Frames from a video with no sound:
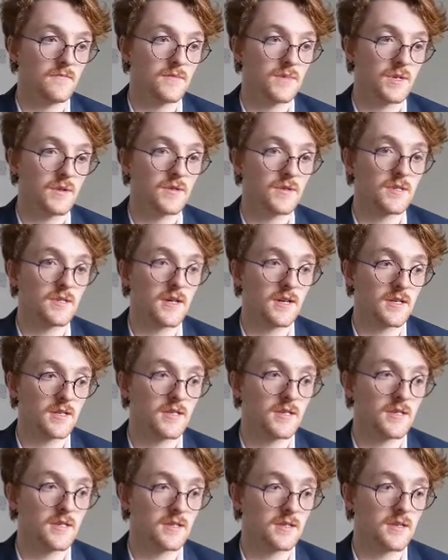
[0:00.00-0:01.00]
So it's
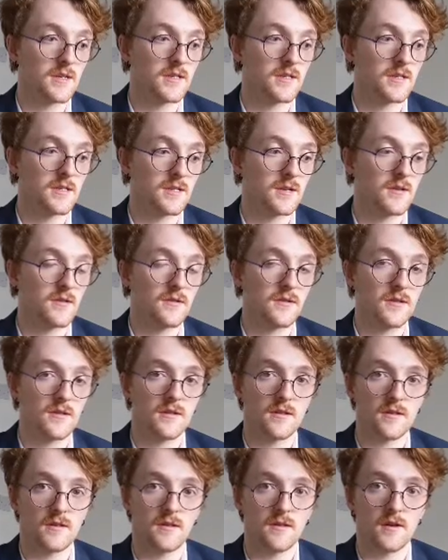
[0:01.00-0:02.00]
nice to know
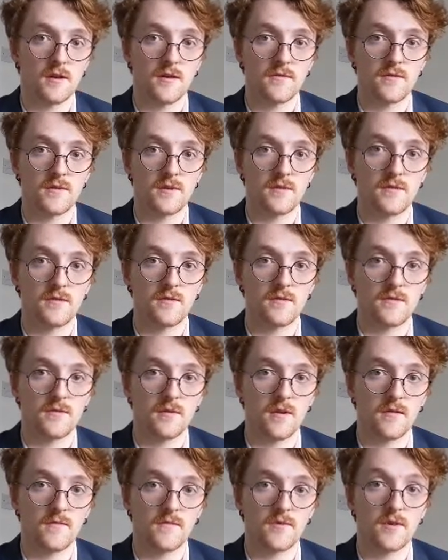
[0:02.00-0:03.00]
that, you know,
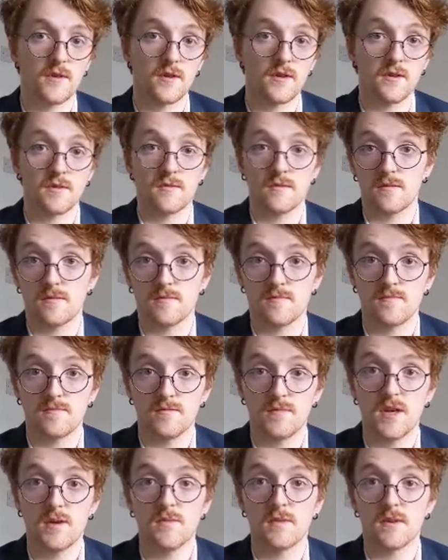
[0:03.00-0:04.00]
I've got
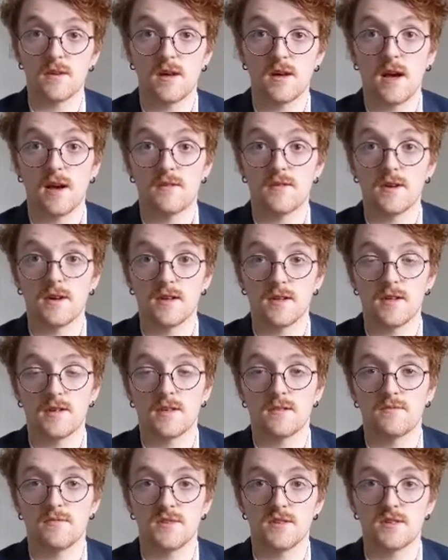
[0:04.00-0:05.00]
people out there
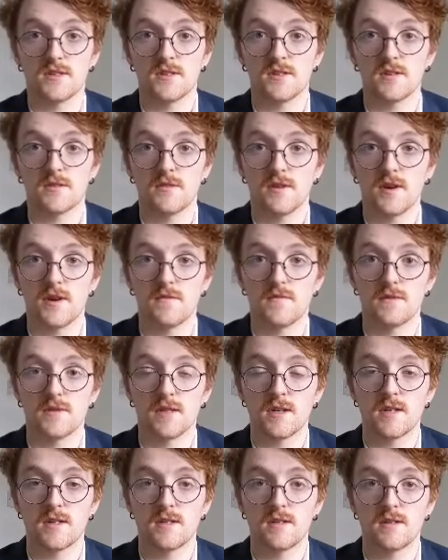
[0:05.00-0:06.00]
like Winchester Creatives
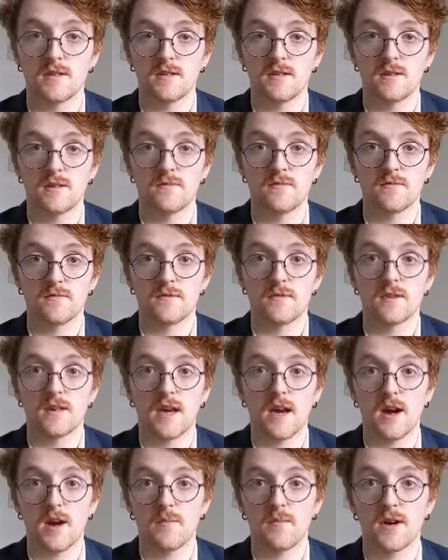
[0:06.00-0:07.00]
that, you know,
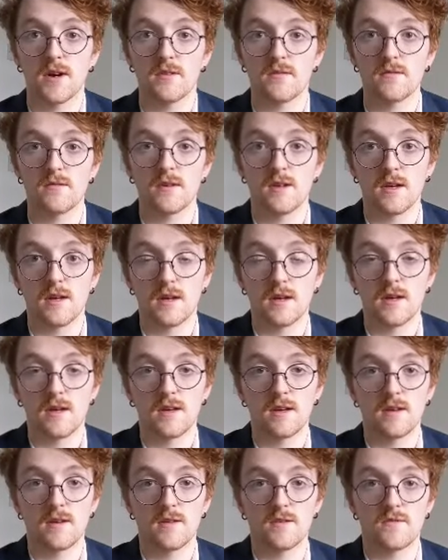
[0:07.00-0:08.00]
care about
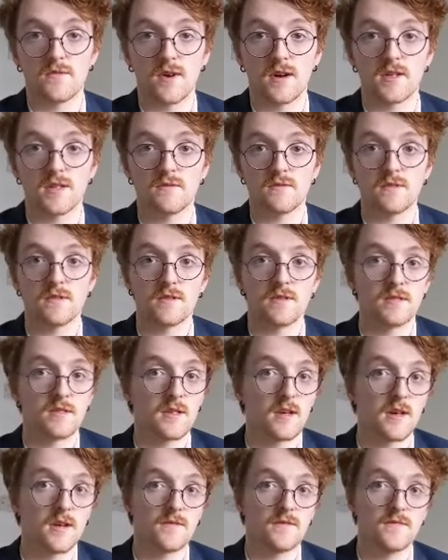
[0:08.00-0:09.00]
graduates
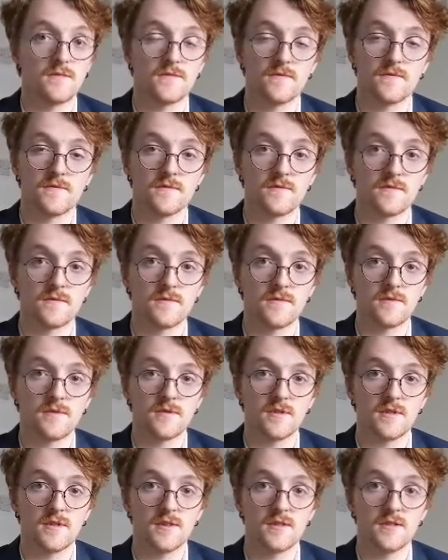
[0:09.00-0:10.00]
that have,
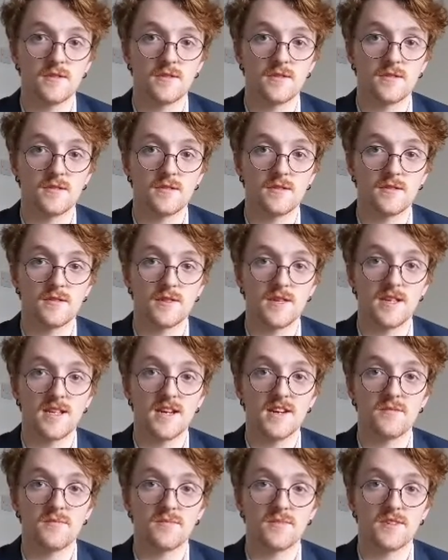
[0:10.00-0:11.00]
you know, need
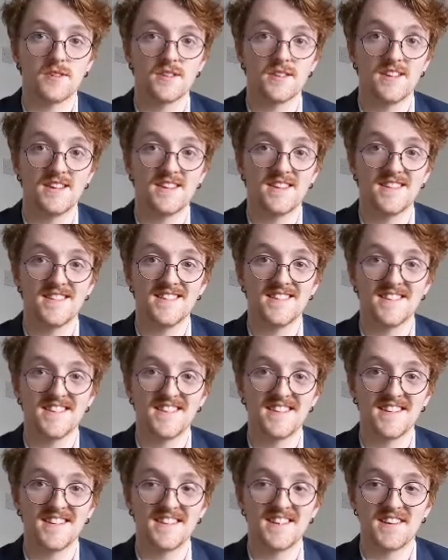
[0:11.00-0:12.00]
help.
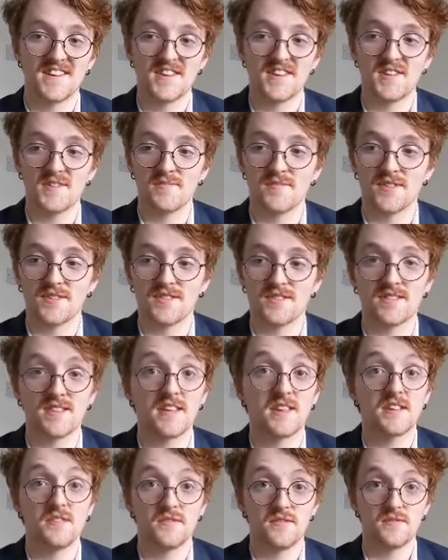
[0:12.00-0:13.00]
But
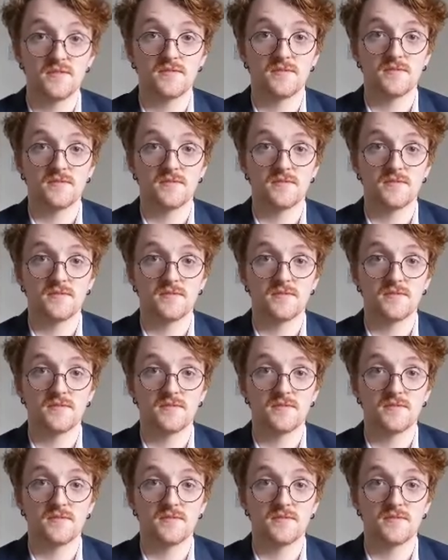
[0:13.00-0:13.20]
thank you.